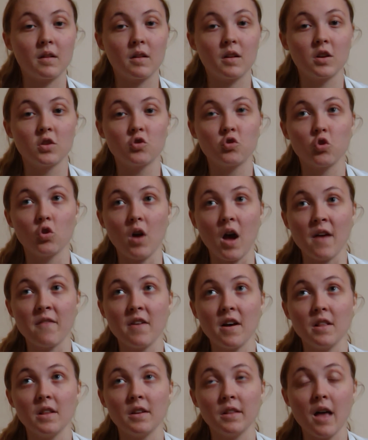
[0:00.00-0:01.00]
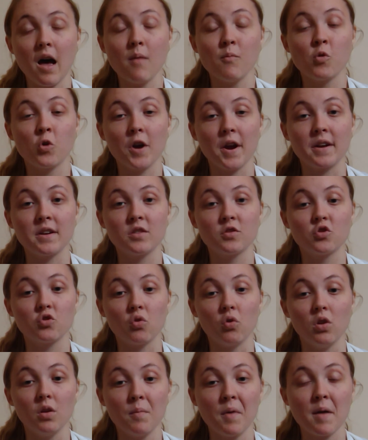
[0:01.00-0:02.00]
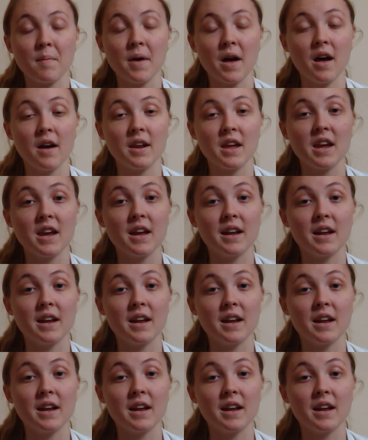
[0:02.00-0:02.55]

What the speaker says: I felt a lot more in control of my body,